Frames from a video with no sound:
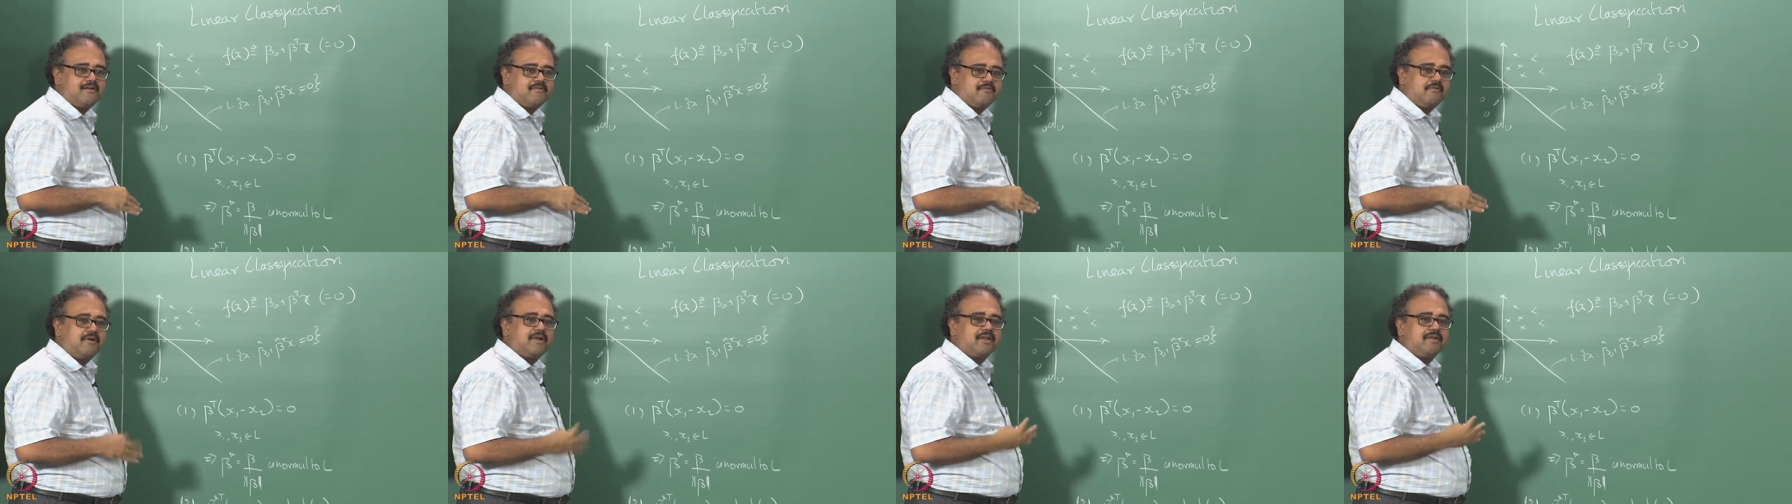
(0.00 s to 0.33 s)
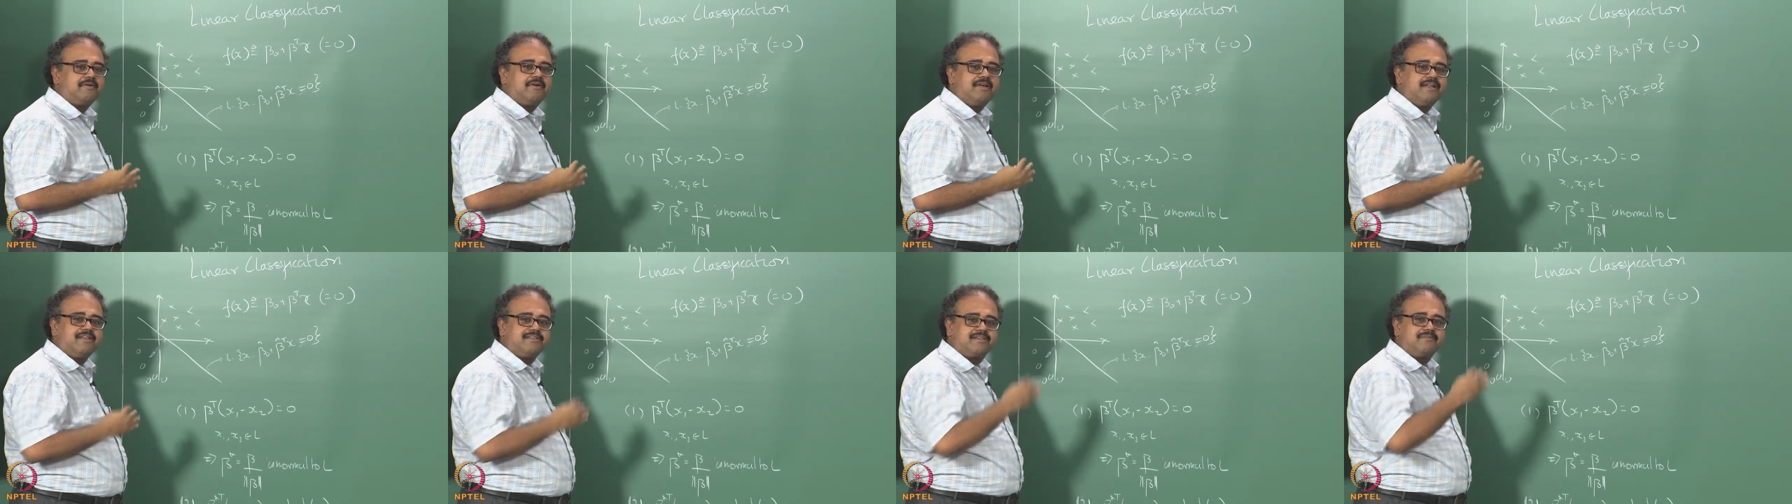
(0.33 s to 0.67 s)

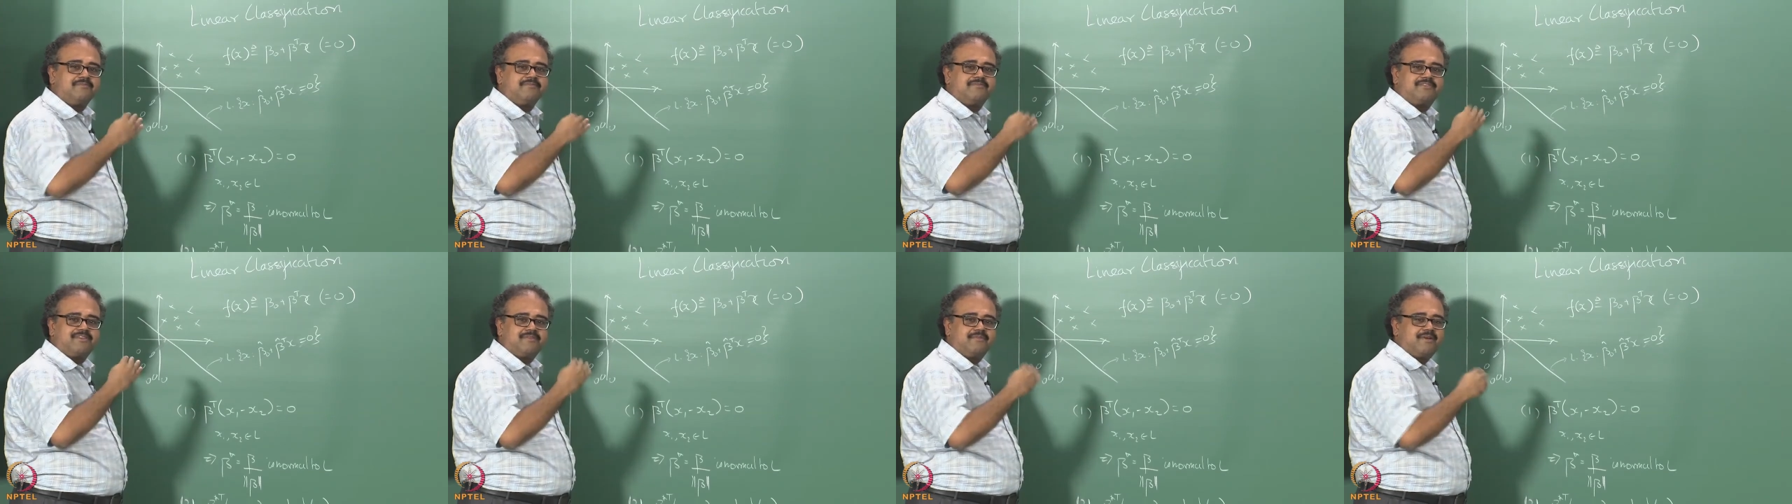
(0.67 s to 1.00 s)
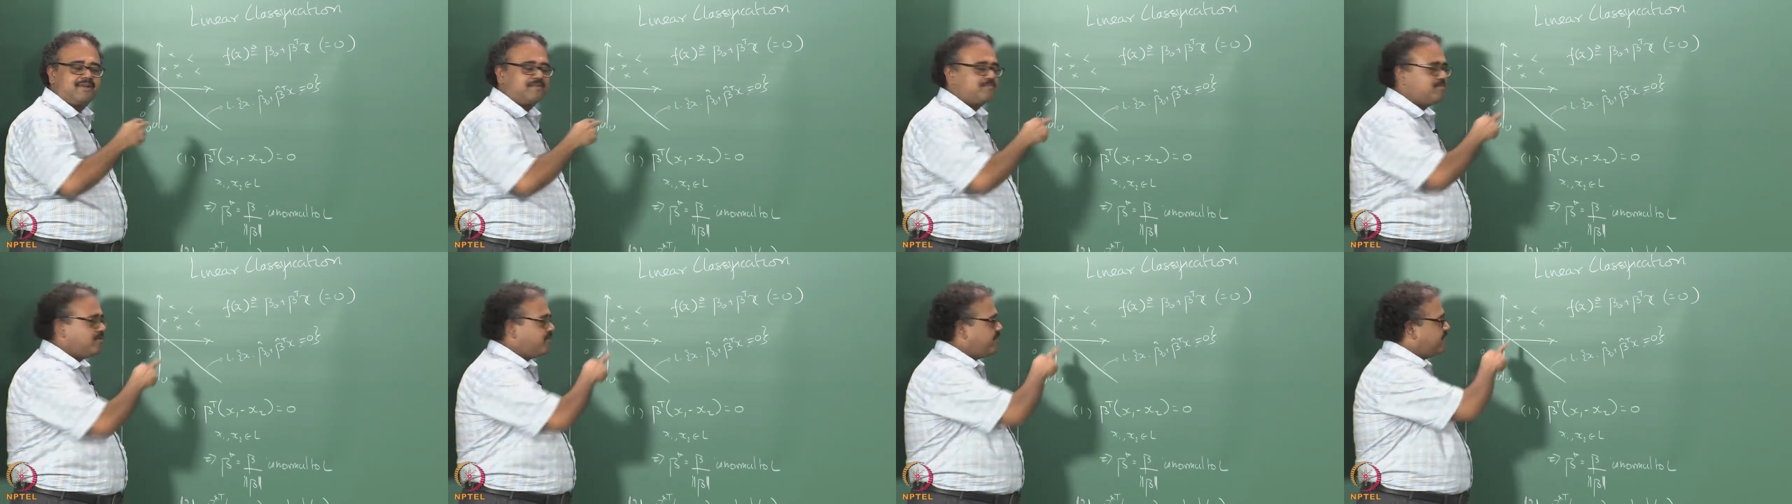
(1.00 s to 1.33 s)
whatever,
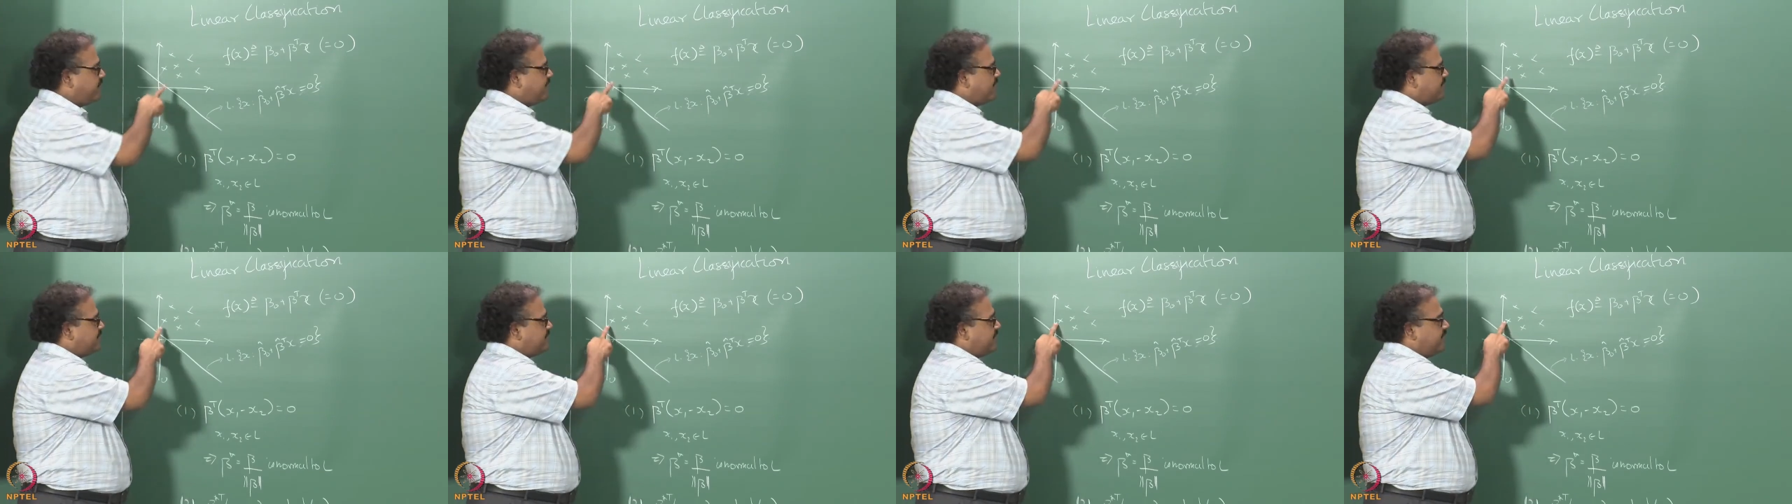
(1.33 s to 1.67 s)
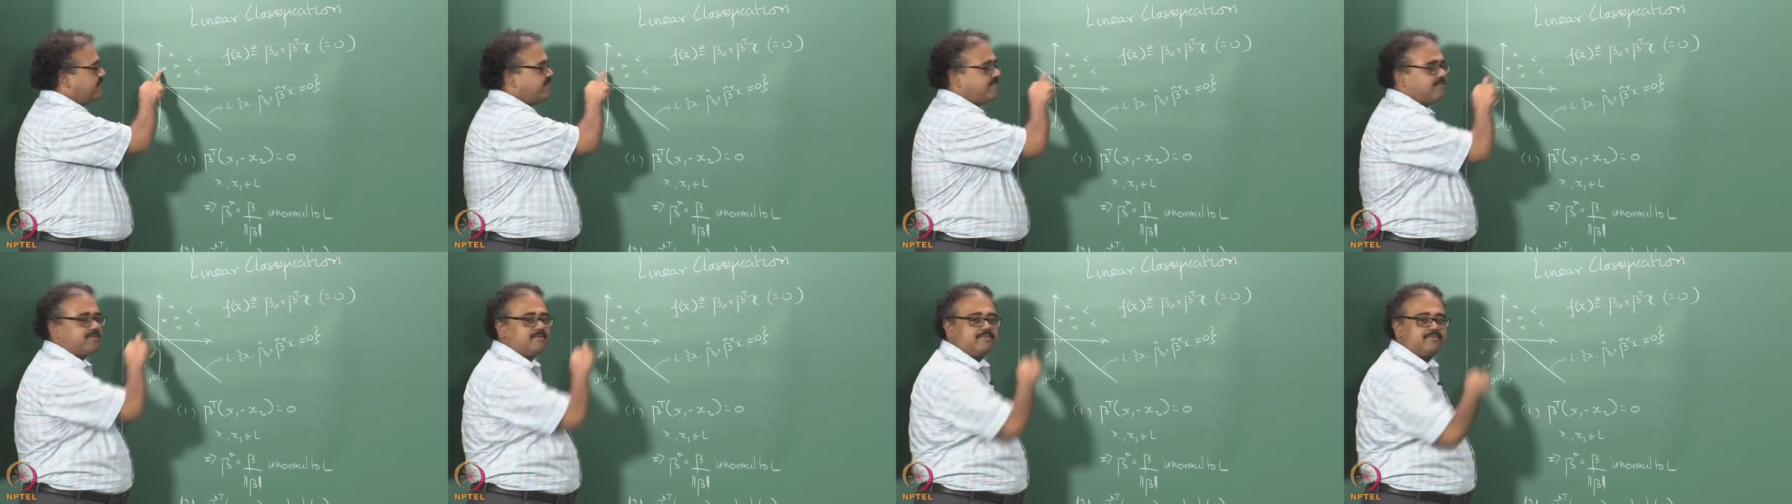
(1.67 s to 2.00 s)
somewhere, move it farther
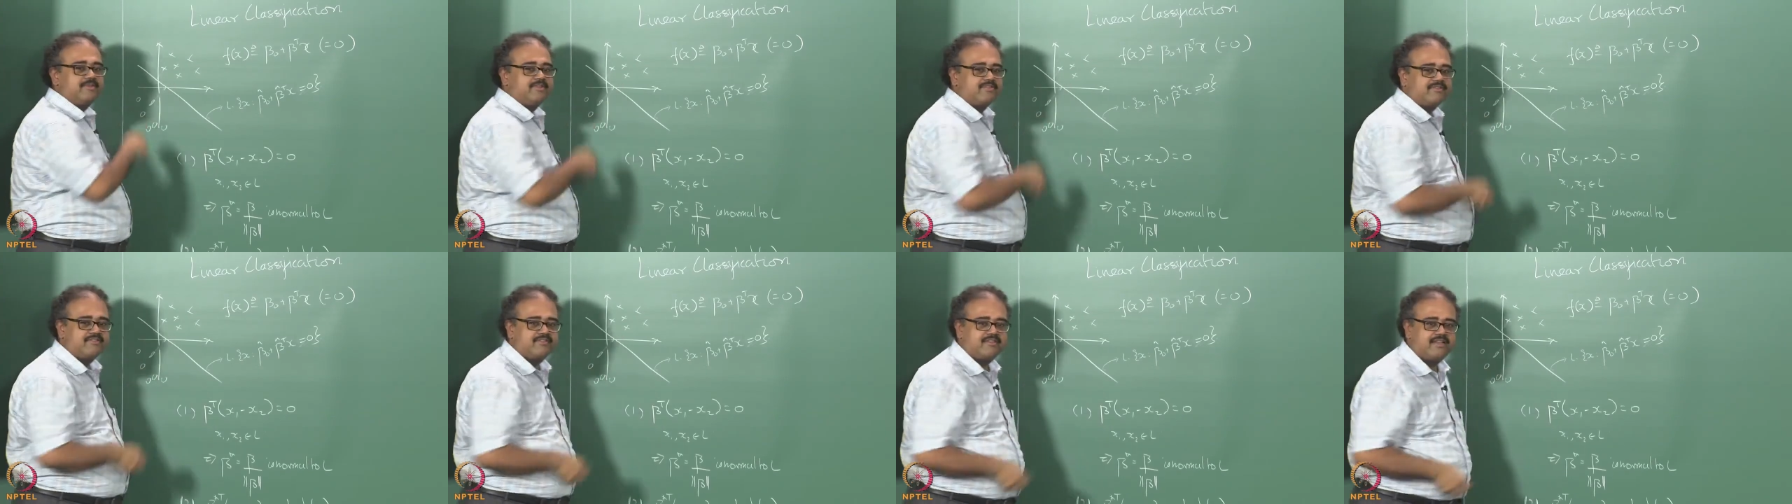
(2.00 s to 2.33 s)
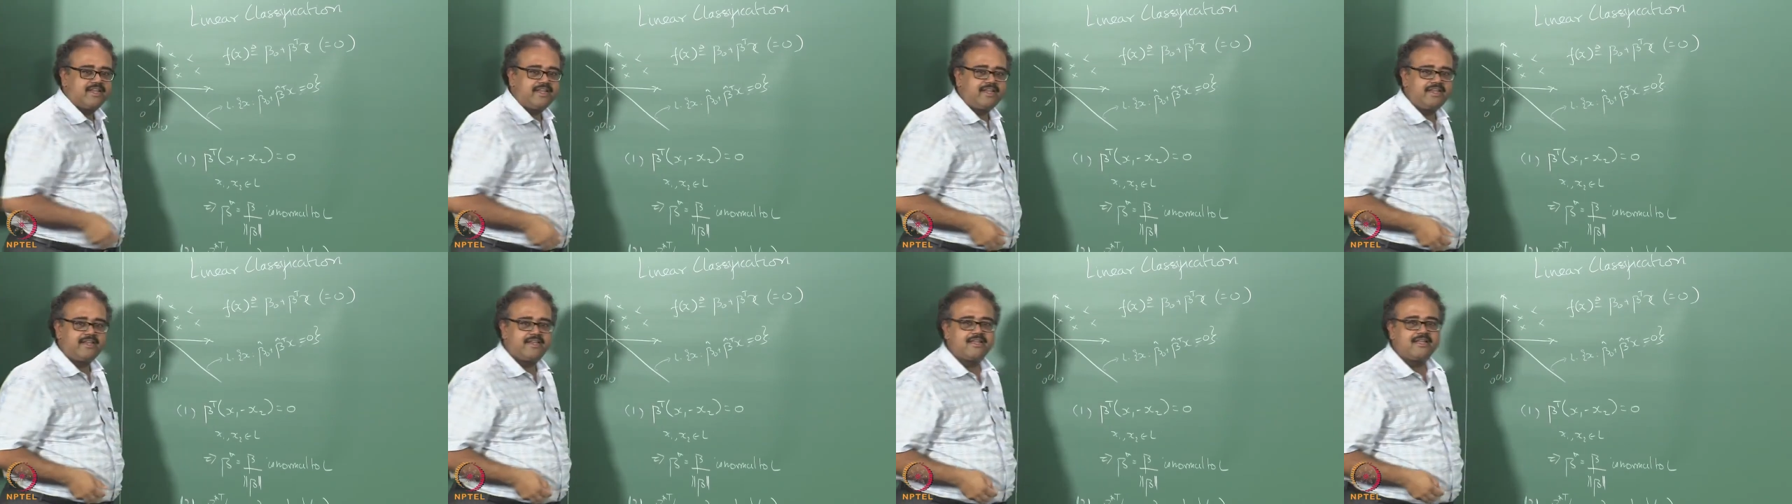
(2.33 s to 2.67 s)
away from this,
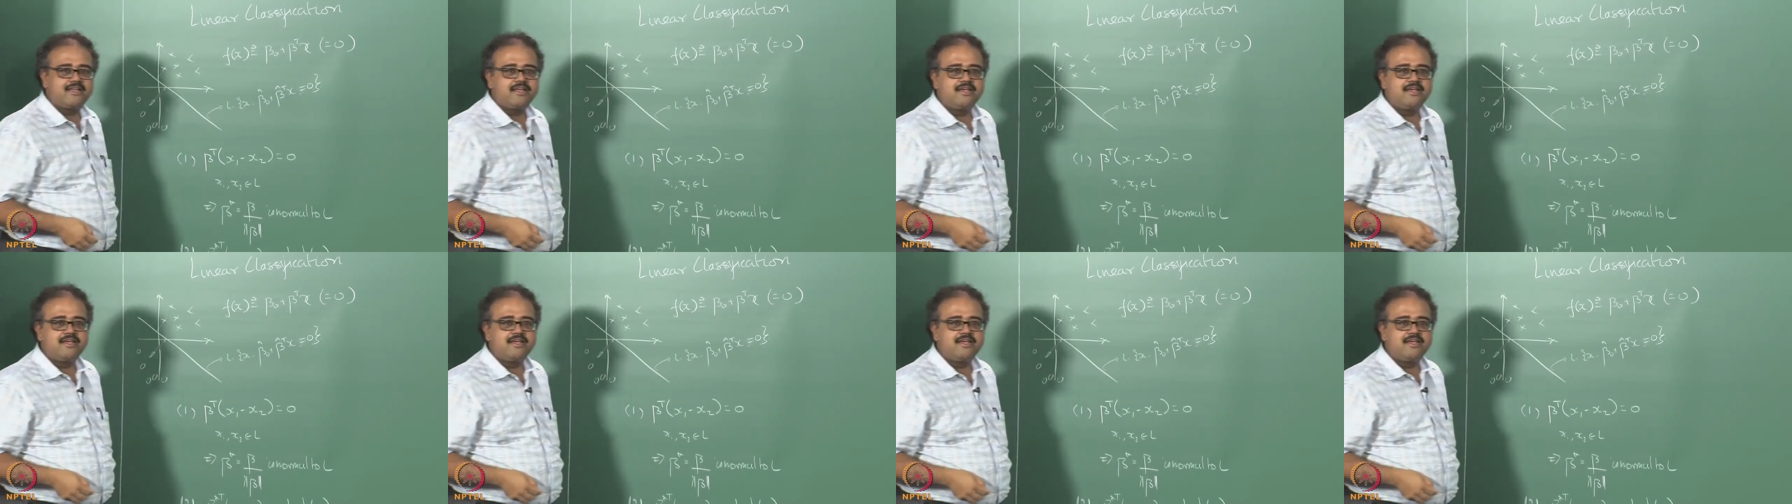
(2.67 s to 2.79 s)
right?